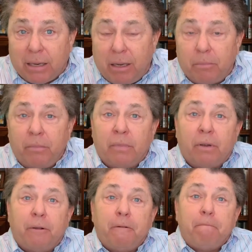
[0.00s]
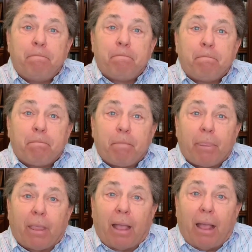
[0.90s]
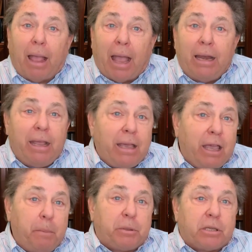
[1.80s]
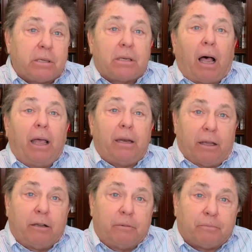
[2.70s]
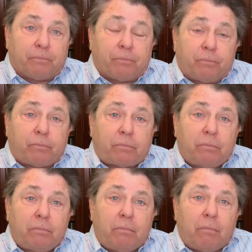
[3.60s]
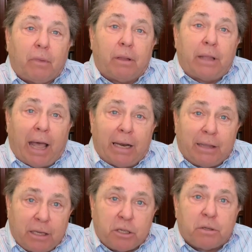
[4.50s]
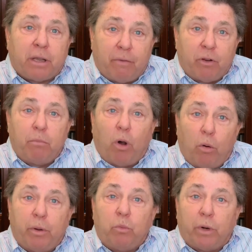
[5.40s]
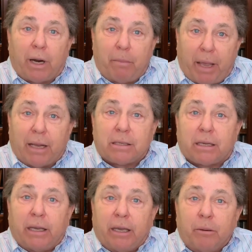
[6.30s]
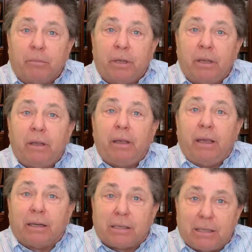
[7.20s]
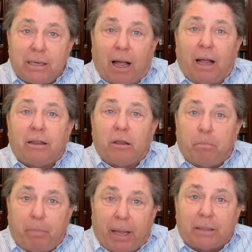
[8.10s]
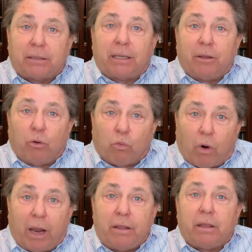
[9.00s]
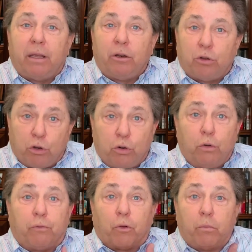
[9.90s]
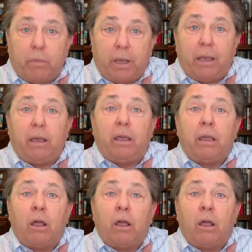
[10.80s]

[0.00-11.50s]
him, and he keeps deciding that at this given moment when I'm asking him, it's not the best and the right thing to do for me